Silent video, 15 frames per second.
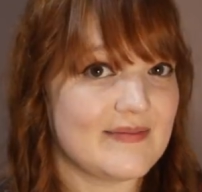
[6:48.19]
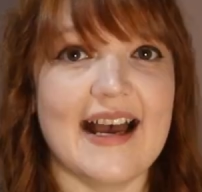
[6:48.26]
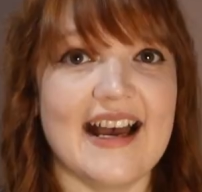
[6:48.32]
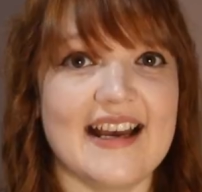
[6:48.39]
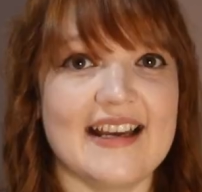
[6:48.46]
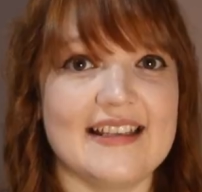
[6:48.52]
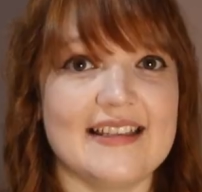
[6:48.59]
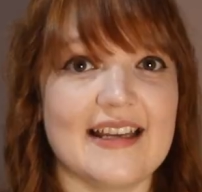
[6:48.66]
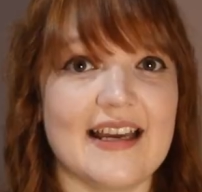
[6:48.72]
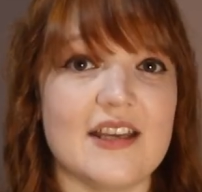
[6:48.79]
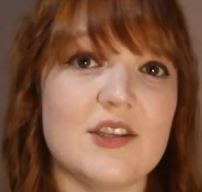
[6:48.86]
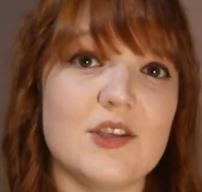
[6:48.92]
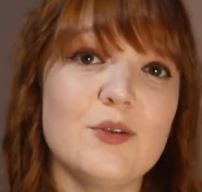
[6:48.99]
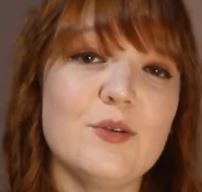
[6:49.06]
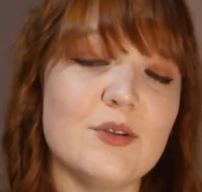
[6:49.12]
And a
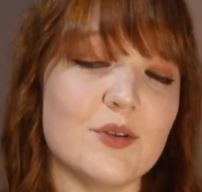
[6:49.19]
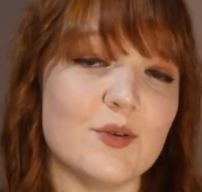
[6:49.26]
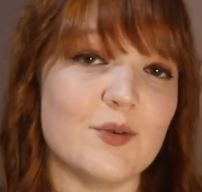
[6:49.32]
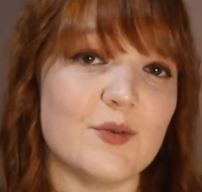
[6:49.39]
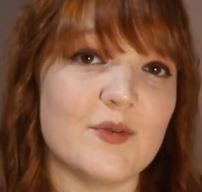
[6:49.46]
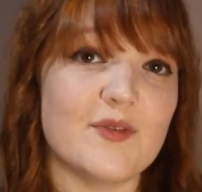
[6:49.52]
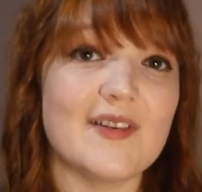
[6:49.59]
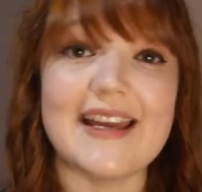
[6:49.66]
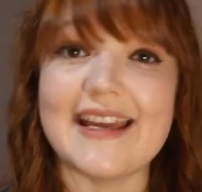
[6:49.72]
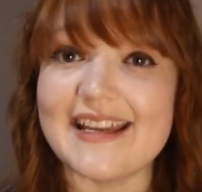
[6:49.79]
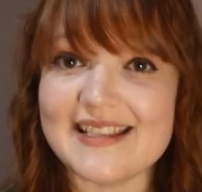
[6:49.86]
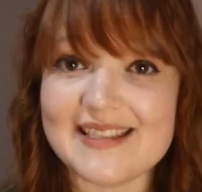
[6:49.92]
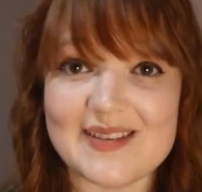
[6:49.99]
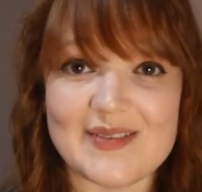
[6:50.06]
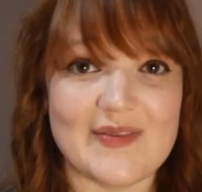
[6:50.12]
Yule loaf
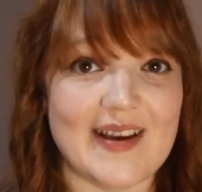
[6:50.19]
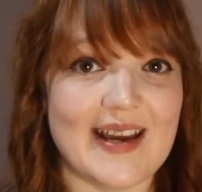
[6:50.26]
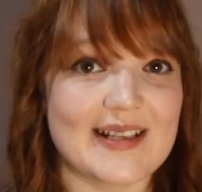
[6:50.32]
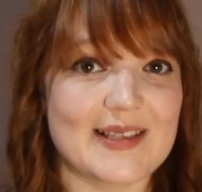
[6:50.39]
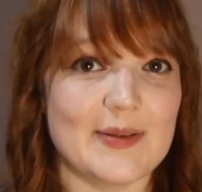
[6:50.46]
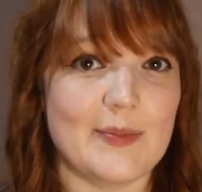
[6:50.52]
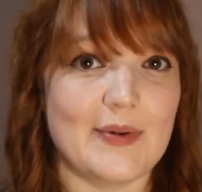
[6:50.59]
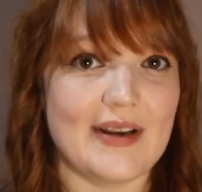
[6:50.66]
is in fact a